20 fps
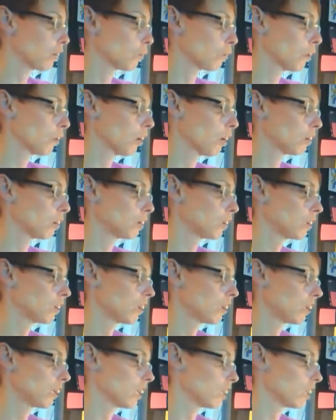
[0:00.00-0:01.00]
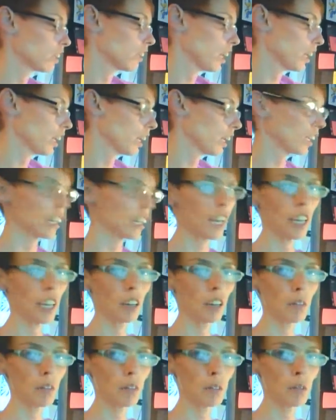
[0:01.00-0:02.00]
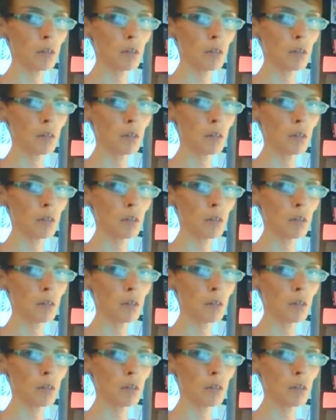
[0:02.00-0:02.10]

wall where they could take and hang up their